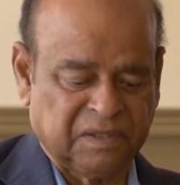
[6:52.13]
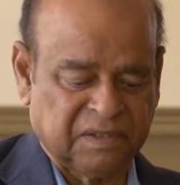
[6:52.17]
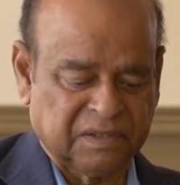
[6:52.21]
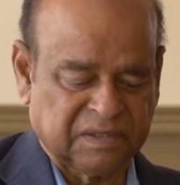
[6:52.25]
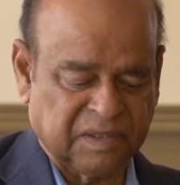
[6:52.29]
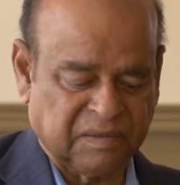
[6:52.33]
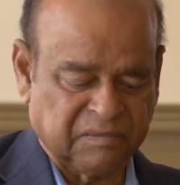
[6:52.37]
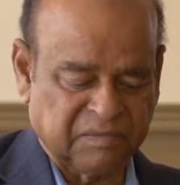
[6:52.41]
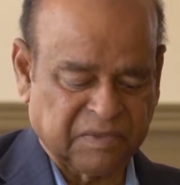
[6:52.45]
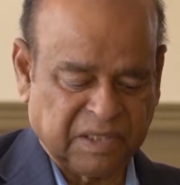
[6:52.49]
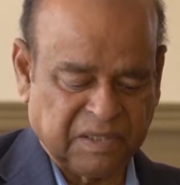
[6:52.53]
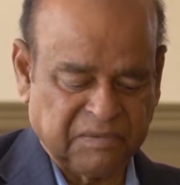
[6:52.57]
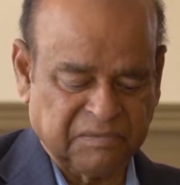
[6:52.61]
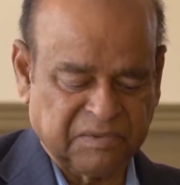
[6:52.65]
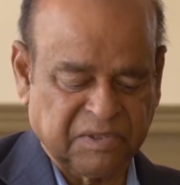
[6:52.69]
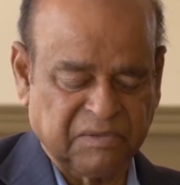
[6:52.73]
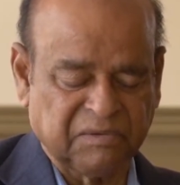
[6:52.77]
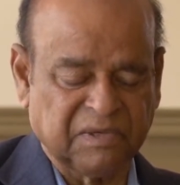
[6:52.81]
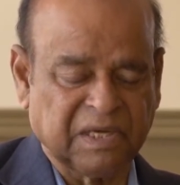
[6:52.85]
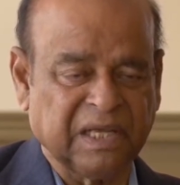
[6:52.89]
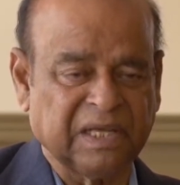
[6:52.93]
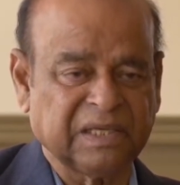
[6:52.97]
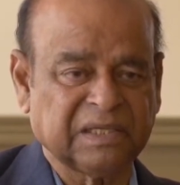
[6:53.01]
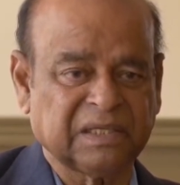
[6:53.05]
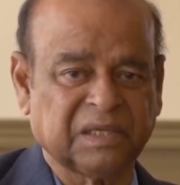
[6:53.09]
Sometimes you
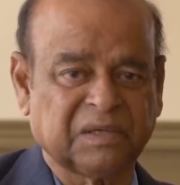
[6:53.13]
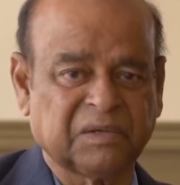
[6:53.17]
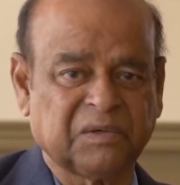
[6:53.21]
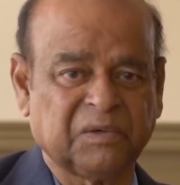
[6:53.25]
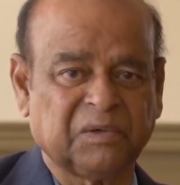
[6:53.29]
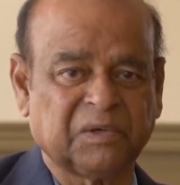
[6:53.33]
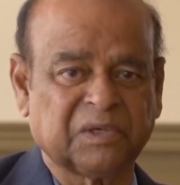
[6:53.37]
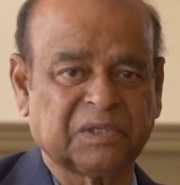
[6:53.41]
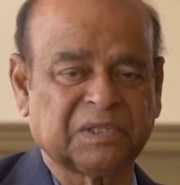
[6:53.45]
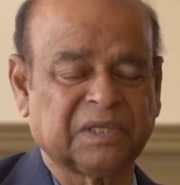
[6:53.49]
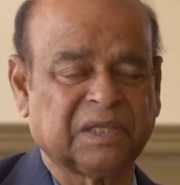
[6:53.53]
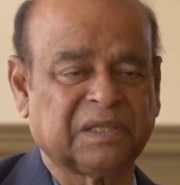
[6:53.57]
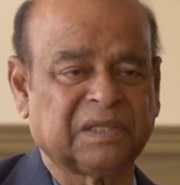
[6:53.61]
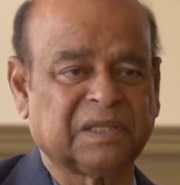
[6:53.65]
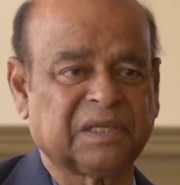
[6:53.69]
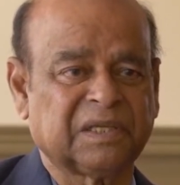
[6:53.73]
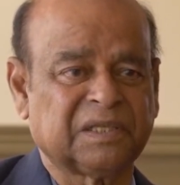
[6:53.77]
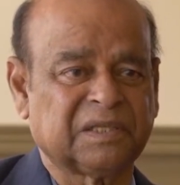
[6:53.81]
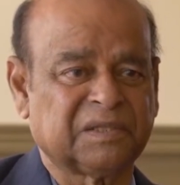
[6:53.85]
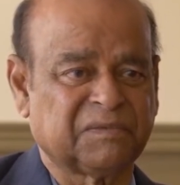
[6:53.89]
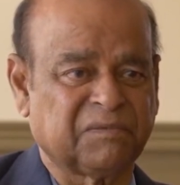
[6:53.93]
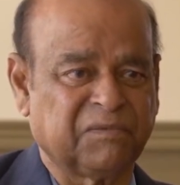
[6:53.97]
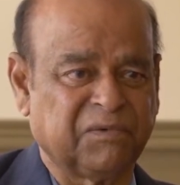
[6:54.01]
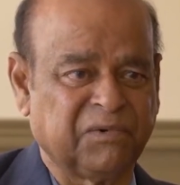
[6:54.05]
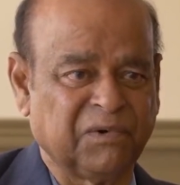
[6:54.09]
like a course and
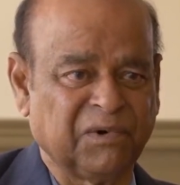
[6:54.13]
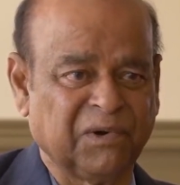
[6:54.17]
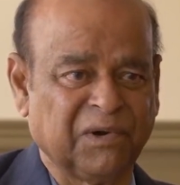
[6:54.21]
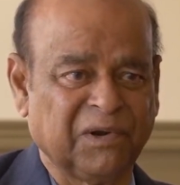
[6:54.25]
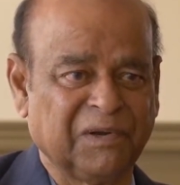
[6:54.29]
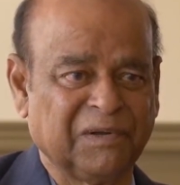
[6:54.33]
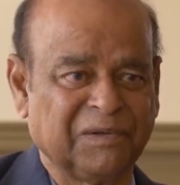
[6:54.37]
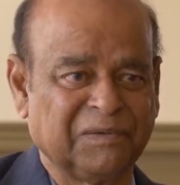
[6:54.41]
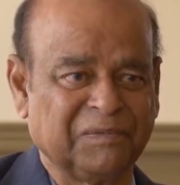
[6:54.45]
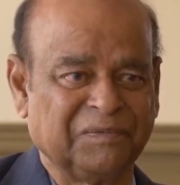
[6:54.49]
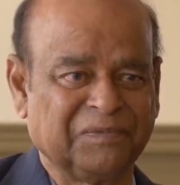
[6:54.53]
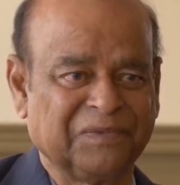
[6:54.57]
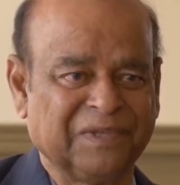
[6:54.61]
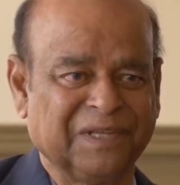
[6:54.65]
that is full,